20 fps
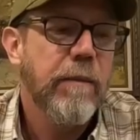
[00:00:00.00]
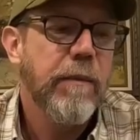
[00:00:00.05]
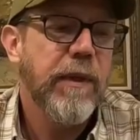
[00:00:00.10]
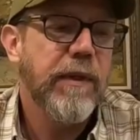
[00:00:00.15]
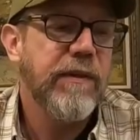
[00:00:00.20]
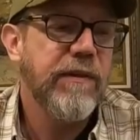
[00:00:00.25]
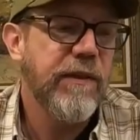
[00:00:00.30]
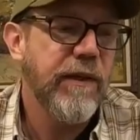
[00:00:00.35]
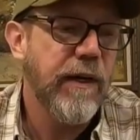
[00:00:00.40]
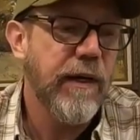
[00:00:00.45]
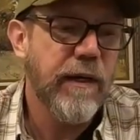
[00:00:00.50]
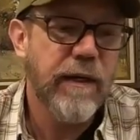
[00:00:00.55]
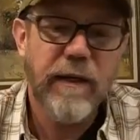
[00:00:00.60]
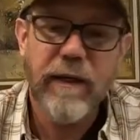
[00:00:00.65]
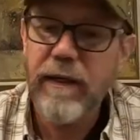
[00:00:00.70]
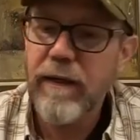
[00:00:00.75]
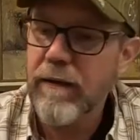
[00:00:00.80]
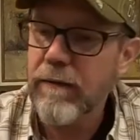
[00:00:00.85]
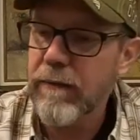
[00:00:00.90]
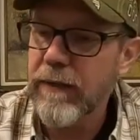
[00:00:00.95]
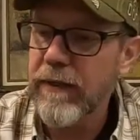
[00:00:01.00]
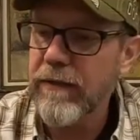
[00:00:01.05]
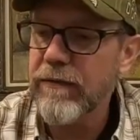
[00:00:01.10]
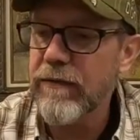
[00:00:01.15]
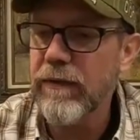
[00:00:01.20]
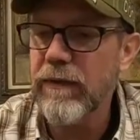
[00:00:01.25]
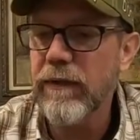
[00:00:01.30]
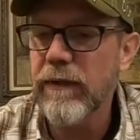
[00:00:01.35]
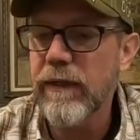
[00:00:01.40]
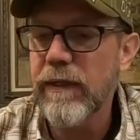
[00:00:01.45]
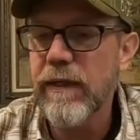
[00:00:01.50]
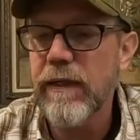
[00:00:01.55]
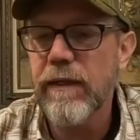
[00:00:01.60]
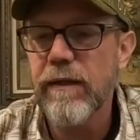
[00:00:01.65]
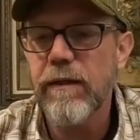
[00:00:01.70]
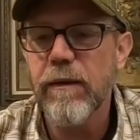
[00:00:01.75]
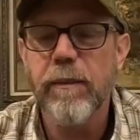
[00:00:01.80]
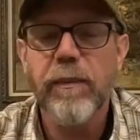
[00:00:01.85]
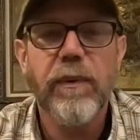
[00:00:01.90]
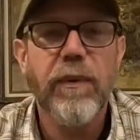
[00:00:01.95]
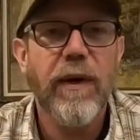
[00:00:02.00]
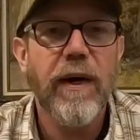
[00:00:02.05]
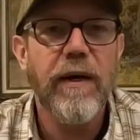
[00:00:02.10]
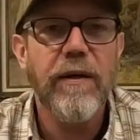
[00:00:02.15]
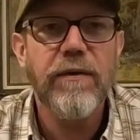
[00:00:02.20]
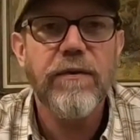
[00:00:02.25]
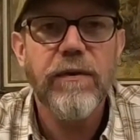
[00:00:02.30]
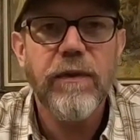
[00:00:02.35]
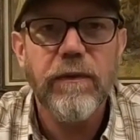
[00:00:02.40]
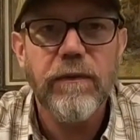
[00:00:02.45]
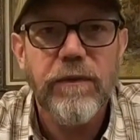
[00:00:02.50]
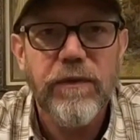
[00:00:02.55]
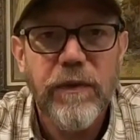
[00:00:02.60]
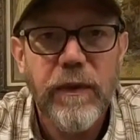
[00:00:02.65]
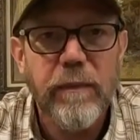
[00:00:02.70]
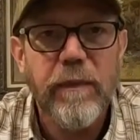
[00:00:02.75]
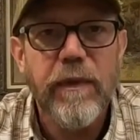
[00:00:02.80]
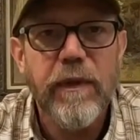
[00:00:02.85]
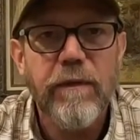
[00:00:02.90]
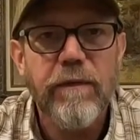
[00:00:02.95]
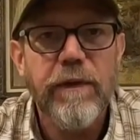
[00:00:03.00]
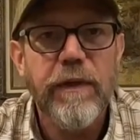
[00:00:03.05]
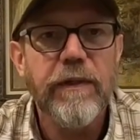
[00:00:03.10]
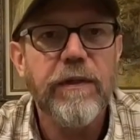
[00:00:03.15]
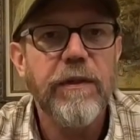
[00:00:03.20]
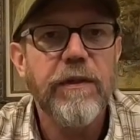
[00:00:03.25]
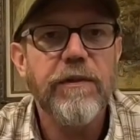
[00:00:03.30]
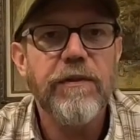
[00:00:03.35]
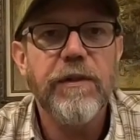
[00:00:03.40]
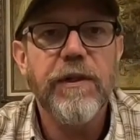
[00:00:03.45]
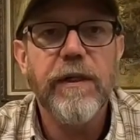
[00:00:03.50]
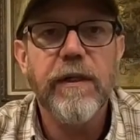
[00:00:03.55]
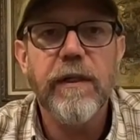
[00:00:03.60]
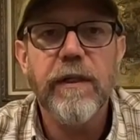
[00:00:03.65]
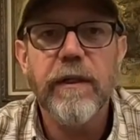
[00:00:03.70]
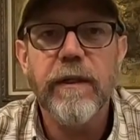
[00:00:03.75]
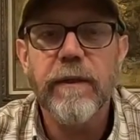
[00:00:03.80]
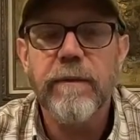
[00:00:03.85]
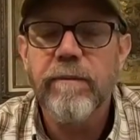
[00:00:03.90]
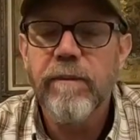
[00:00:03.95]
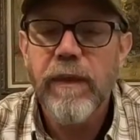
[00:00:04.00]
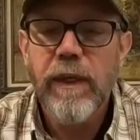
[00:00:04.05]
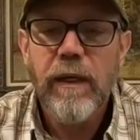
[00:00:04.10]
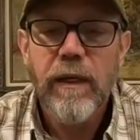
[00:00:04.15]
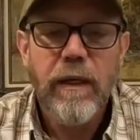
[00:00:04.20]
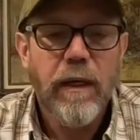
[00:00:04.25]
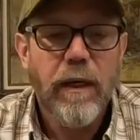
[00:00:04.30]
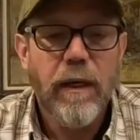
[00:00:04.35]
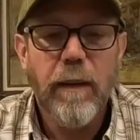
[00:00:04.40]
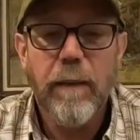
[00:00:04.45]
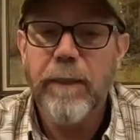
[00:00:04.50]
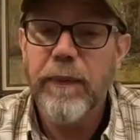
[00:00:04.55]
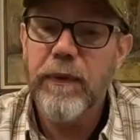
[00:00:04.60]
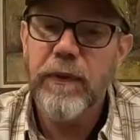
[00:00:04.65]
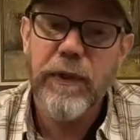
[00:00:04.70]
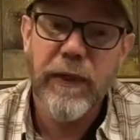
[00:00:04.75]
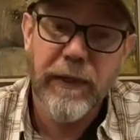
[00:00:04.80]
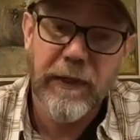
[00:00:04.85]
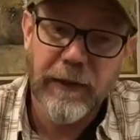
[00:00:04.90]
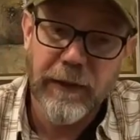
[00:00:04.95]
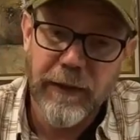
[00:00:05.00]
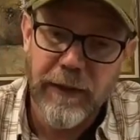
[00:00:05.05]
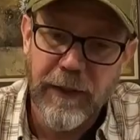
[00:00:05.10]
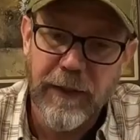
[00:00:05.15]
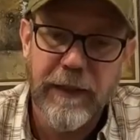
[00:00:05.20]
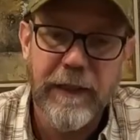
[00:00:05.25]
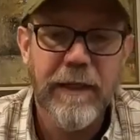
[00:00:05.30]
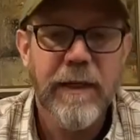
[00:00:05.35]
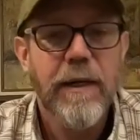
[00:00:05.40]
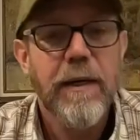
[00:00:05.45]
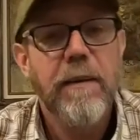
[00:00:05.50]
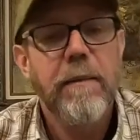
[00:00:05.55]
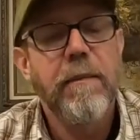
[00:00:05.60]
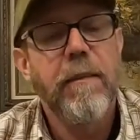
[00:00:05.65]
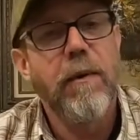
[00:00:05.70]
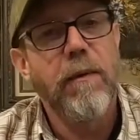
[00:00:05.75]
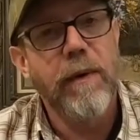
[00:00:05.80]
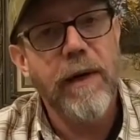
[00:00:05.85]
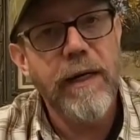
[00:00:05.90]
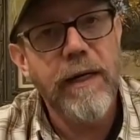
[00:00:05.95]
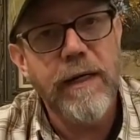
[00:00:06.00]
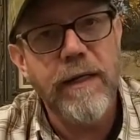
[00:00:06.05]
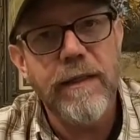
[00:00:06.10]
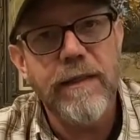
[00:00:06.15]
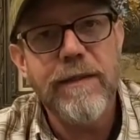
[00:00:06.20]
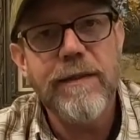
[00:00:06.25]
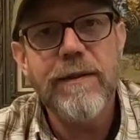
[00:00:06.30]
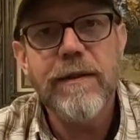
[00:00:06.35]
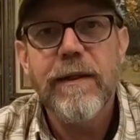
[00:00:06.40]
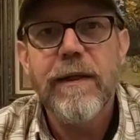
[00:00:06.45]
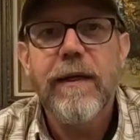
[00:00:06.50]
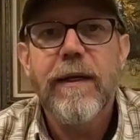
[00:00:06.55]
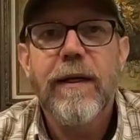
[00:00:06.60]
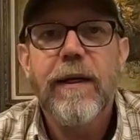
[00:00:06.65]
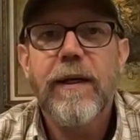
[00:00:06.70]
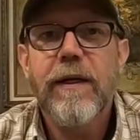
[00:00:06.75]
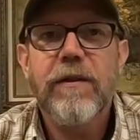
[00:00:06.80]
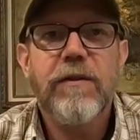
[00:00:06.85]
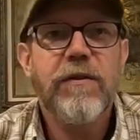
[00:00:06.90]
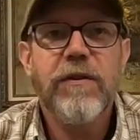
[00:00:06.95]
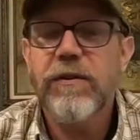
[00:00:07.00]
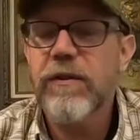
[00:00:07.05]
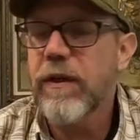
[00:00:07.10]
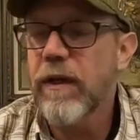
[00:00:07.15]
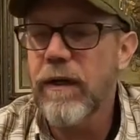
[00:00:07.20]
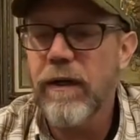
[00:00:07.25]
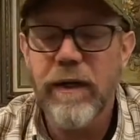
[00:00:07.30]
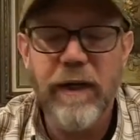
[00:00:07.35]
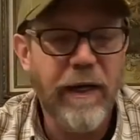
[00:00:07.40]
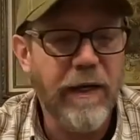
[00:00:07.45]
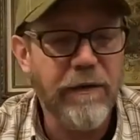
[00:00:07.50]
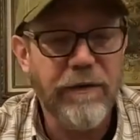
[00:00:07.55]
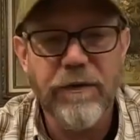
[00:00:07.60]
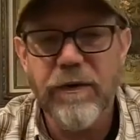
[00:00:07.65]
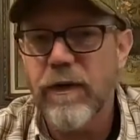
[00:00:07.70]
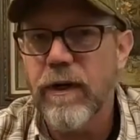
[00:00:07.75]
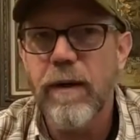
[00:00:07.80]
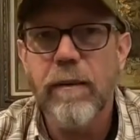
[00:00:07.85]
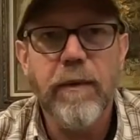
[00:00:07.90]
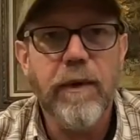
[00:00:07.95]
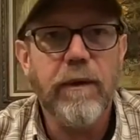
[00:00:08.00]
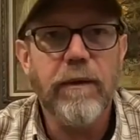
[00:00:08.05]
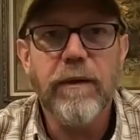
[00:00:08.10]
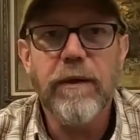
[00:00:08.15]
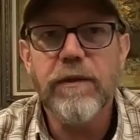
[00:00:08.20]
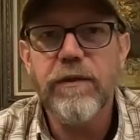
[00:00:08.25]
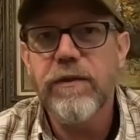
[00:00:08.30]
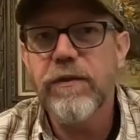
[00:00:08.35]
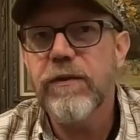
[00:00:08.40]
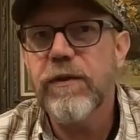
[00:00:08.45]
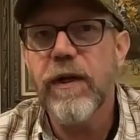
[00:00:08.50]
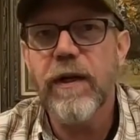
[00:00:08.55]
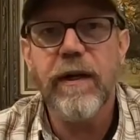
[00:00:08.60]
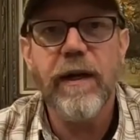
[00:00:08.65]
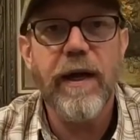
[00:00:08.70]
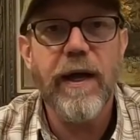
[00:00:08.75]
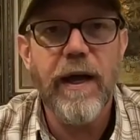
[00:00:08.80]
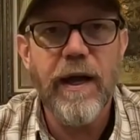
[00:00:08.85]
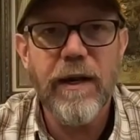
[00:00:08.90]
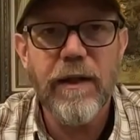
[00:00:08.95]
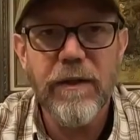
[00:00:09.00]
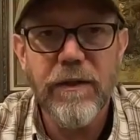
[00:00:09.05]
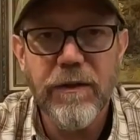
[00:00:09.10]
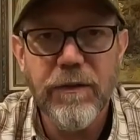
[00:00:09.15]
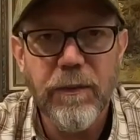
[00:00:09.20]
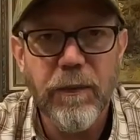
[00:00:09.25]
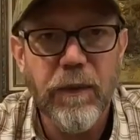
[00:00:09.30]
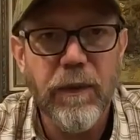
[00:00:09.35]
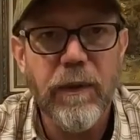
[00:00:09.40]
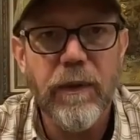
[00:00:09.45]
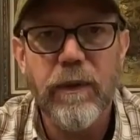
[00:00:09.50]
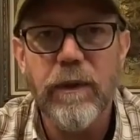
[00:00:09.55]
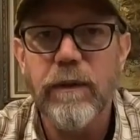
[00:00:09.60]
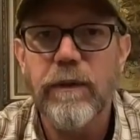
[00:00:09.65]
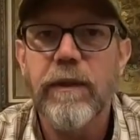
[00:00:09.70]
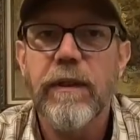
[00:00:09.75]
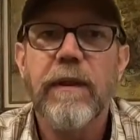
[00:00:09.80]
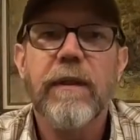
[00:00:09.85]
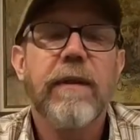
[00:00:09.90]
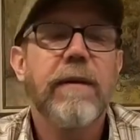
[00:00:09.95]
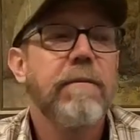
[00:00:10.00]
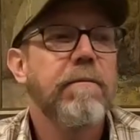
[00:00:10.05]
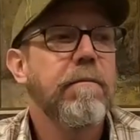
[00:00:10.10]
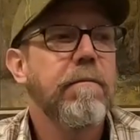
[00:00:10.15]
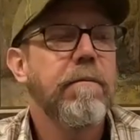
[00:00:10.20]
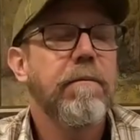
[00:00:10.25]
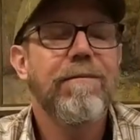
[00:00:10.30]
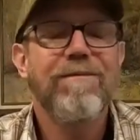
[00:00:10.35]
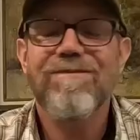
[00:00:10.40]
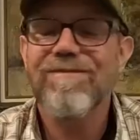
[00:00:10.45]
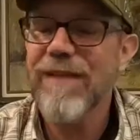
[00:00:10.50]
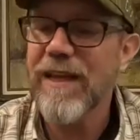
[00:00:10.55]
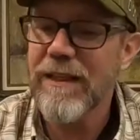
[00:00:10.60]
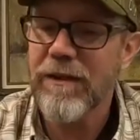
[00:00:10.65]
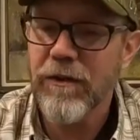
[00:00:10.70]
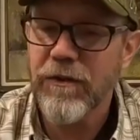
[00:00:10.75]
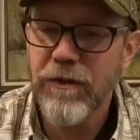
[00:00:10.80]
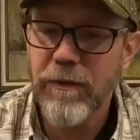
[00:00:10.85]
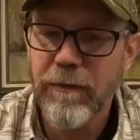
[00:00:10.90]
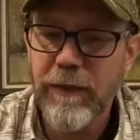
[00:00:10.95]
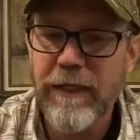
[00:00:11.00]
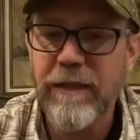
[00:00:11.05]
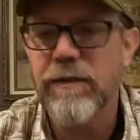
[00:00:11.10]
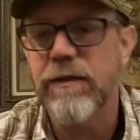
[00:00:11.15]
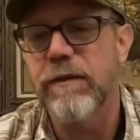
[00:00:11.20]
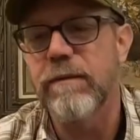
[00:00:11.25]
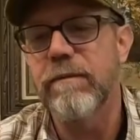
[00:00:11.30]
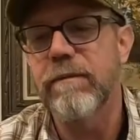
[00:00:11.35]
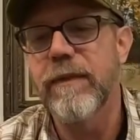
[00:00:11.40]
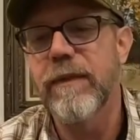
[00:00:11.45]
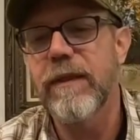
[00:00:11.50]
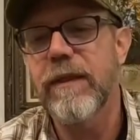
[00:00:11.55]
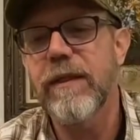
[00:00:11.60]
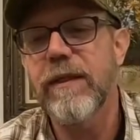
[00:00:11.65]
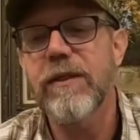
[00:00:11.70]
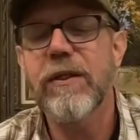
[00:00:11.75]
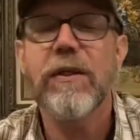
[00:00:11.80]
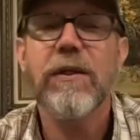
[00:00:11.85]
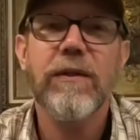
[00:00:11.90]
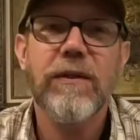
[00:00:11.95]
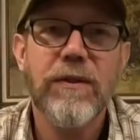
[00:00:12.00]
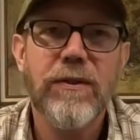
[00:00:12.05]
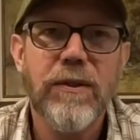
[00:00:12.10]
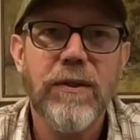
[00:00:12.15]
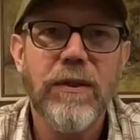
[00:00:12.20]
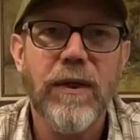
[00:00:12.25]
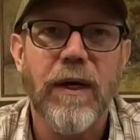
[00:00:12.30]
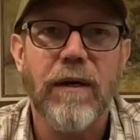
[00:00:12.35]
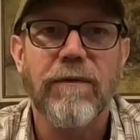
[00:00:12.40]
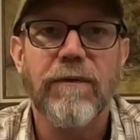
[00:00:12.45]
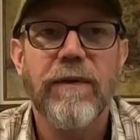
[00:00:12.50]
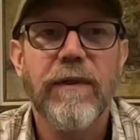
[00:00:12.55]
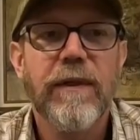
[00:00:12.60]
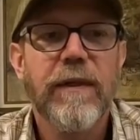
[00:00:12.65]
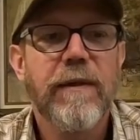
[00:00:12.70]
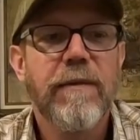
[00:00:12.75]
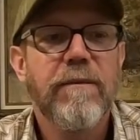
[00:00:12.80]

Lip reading: But here recently, the price of some of the vintage gear, particularly Marantz, has just gone astronomical. It's just gone out of this world, and there's a reason. It's good stuff.